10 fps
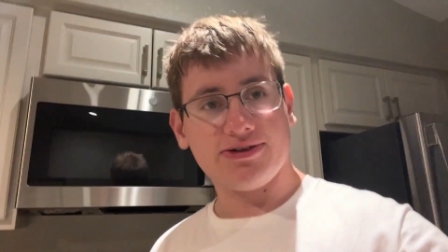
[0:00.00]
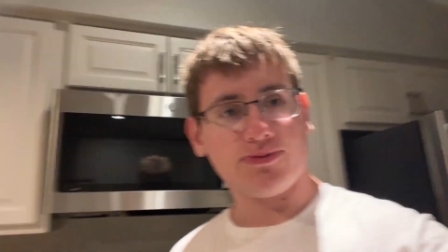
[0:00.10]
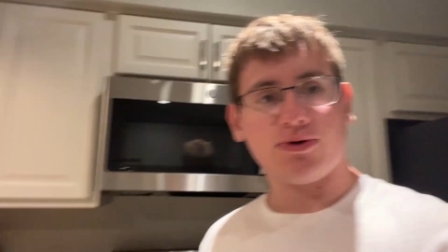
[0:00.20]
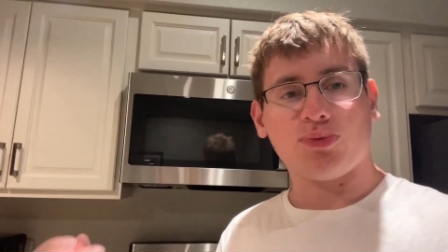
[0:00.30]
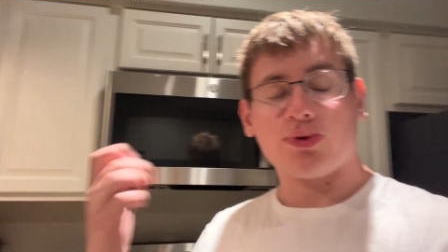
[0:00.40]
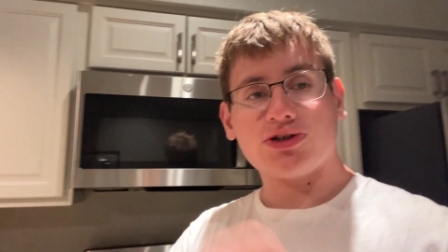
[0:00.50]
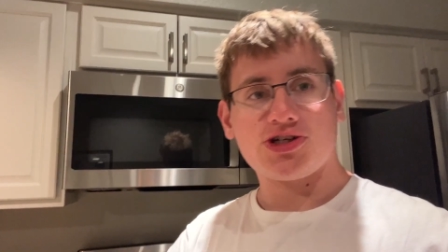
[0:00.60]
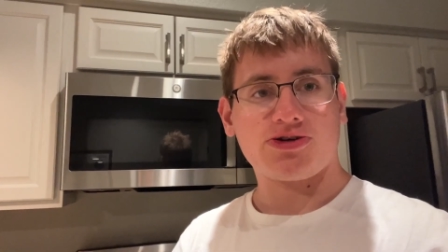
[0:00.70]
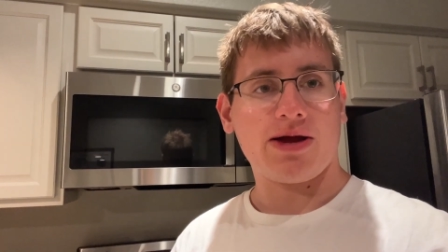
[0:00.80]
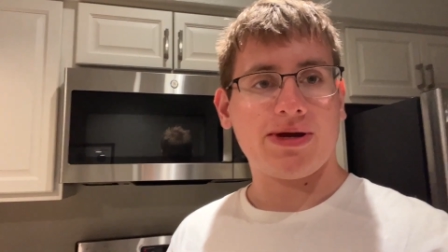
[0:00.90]
We're just
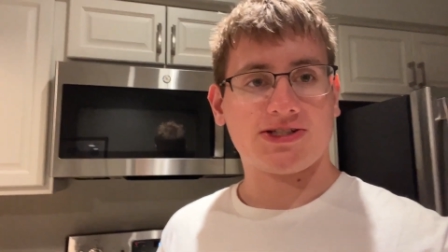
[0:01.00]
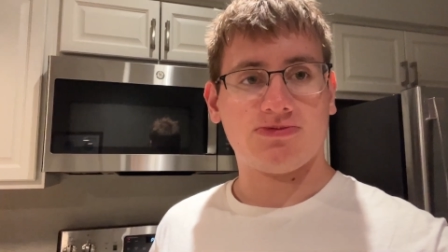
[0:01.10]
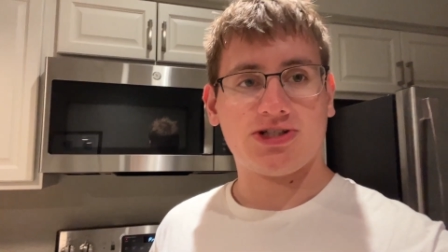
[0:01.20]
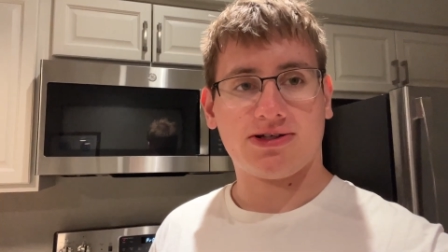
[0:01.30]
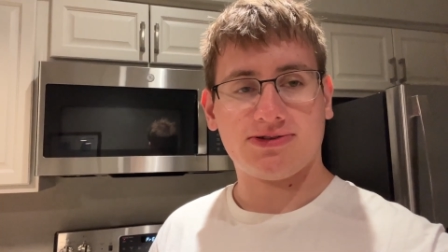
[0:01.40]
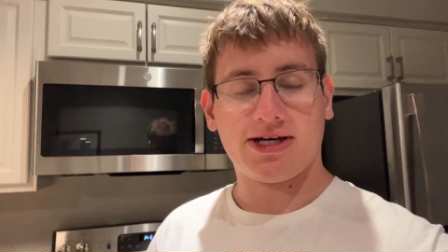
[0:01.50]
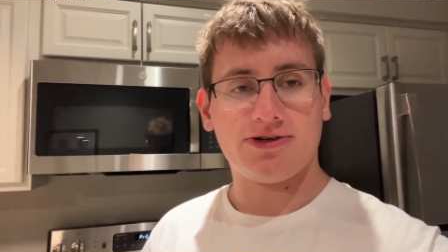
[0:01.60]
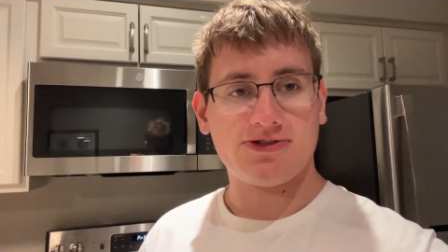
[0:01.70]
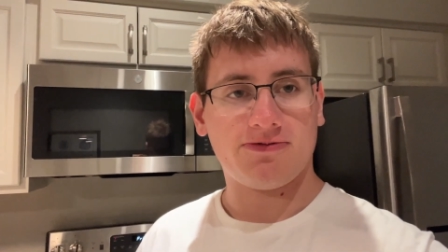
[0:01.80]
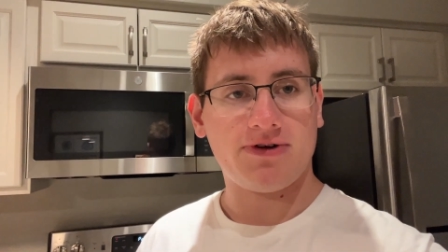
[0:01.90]
trying to make some chicken
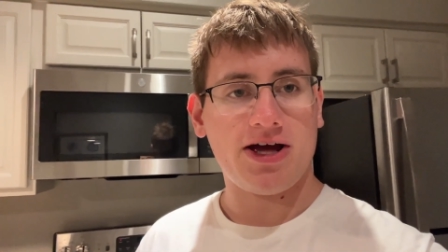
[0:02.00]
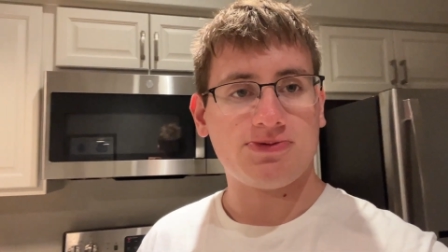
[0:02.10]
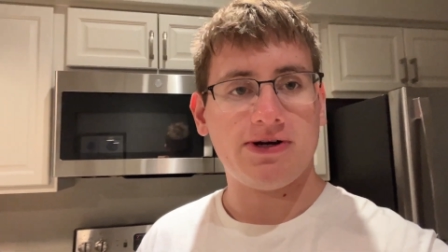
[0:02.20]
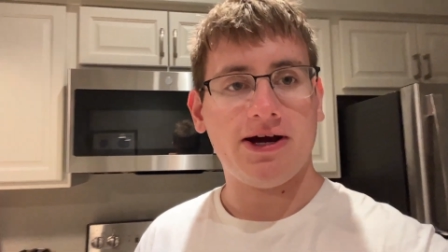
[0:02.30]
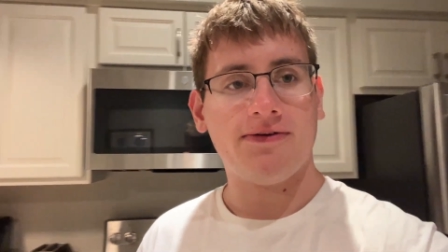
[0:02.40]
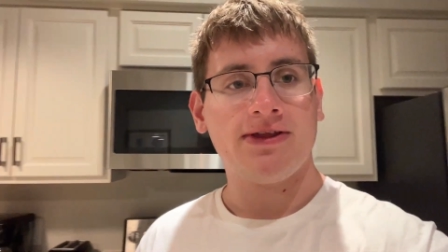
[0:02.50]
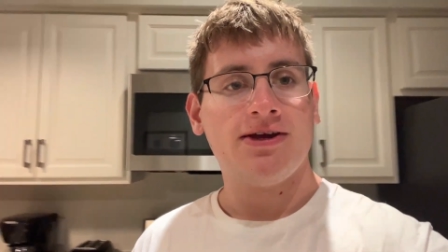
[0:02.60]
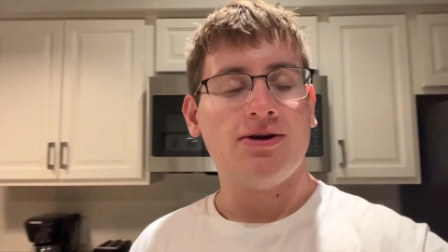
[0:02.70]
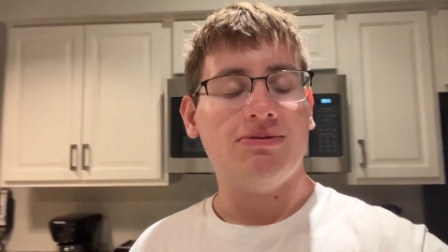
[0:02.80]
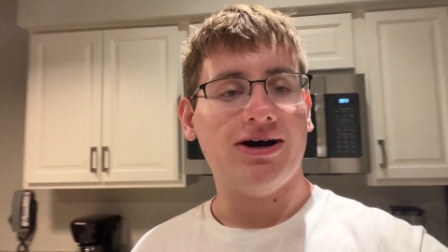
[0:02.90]
tenders and fries right now.
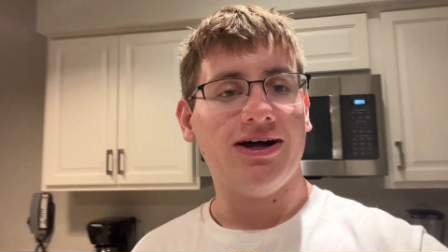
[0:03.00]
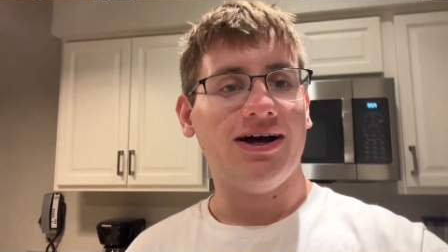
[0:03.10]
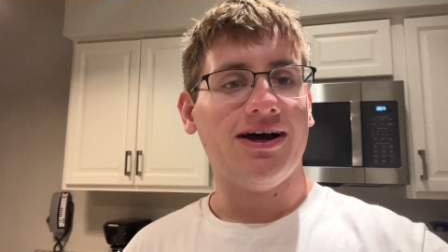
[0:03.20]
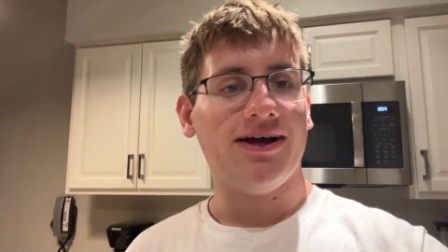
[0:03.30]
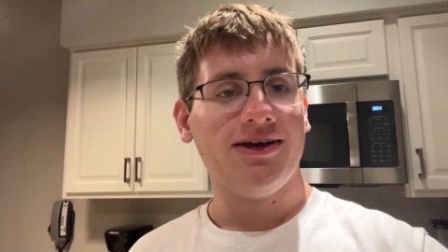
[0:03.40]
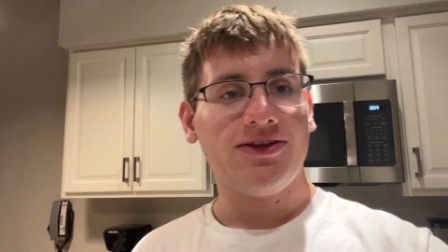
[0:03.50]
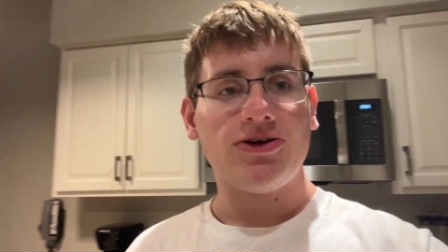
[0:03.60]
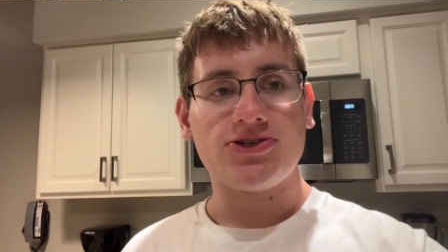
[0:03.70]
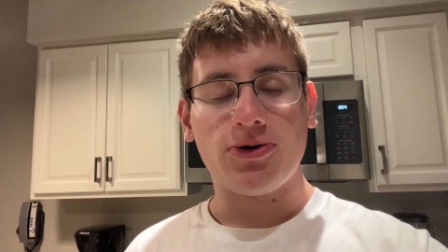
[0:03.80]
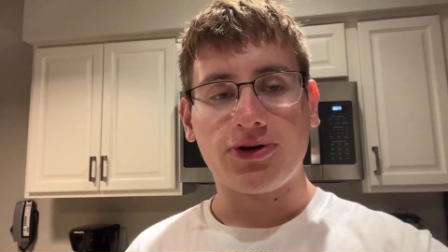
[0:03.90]
But uh,
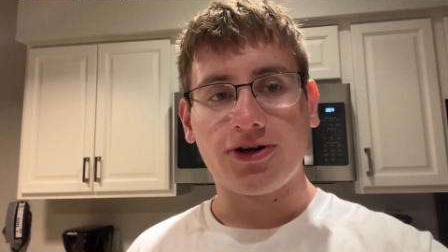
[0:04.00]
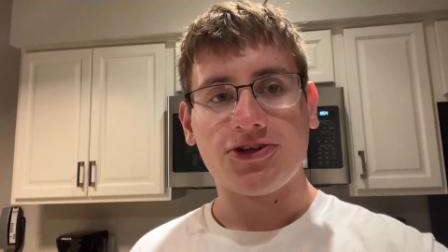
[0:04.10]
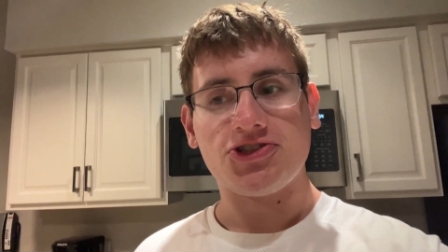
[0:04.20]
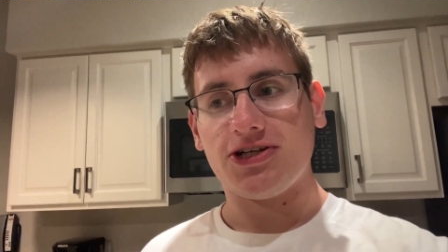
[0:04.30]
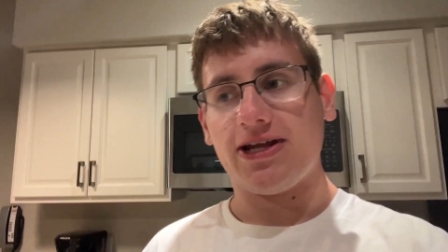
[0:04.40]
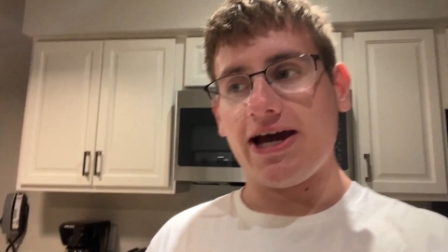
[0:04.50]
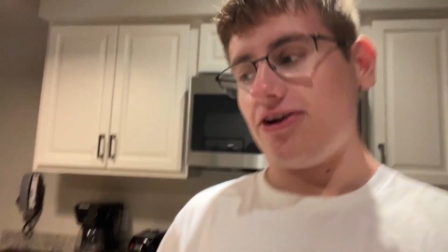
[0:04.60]
there's no cooking sheet at